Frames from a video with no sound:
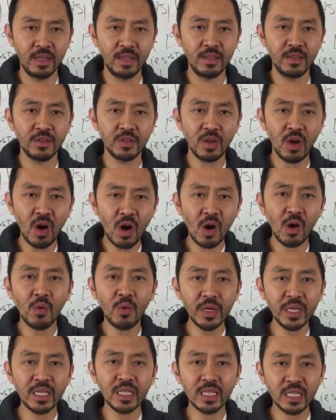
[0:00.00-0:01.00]
There's
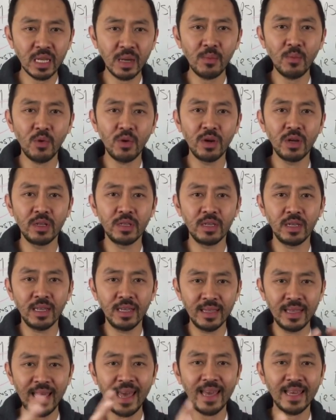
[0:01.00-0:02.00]
always someone
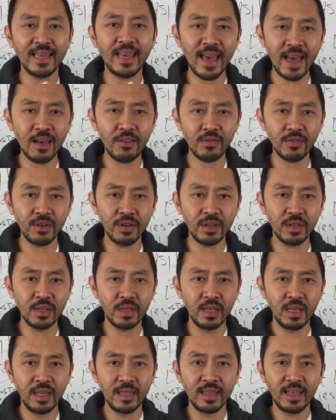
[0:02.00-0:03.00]
in that gathering
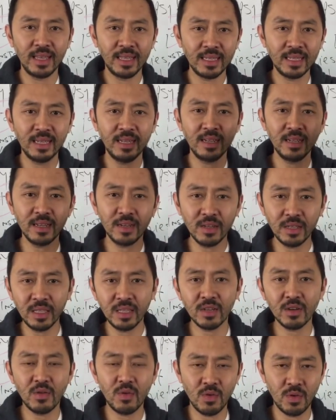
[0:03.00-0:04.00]
that's sitting in
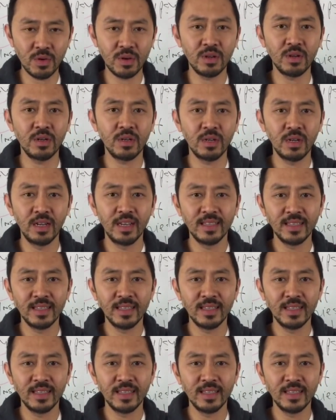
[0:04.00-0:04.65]
the corner,